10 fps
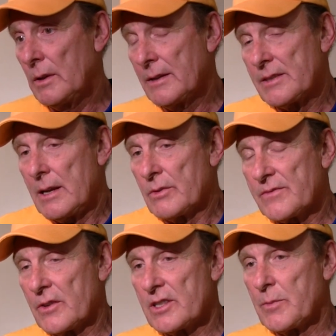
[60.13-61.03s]
Well, let's say it was
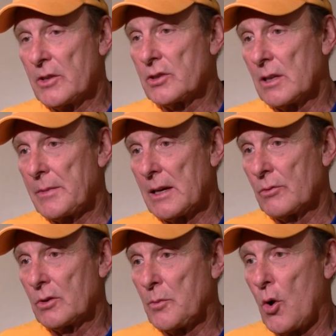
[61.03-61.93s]
very special. I mean, I
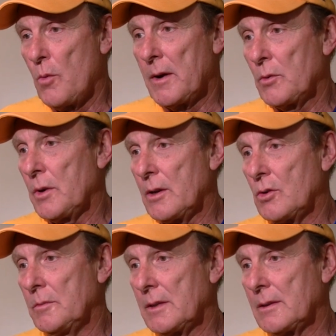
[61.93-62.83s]
wrote a poem on the way
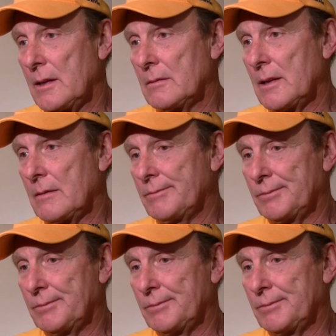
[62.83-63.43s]
home that they